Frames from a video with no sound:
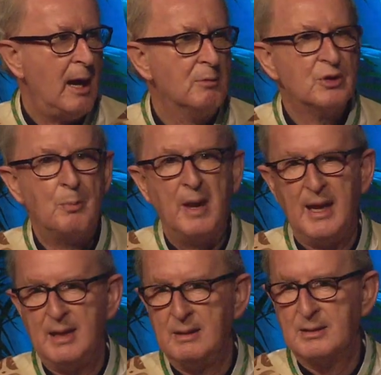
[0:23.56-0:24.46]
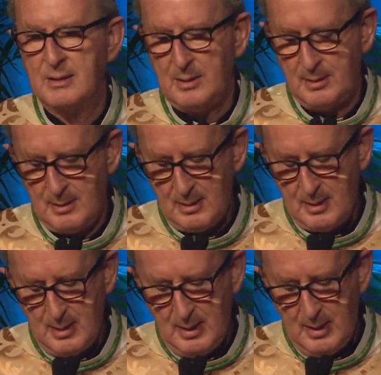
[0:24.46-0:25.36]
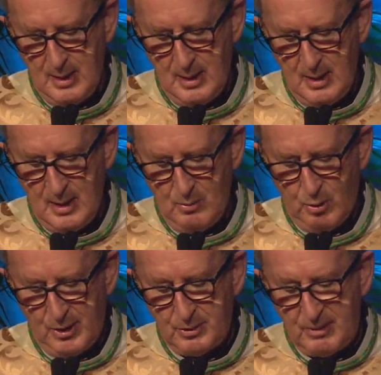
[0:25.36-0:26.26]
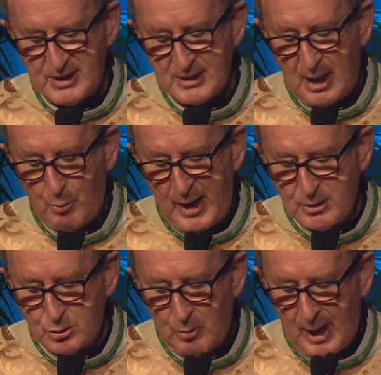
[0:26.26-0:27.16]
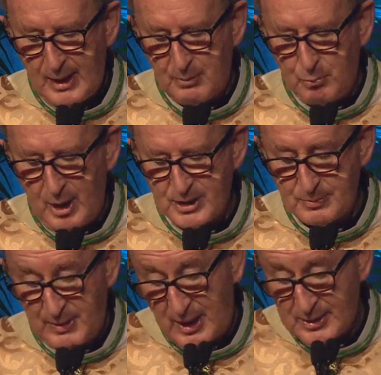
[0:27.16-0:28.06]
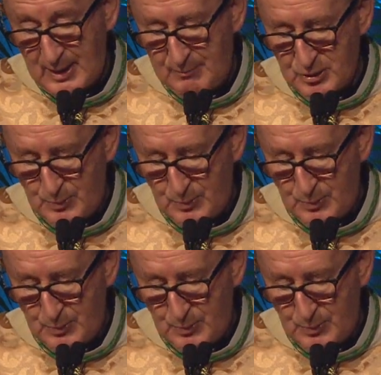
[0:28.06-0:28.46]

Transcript: I was amazed. One of the reasons I went to Ireland was because I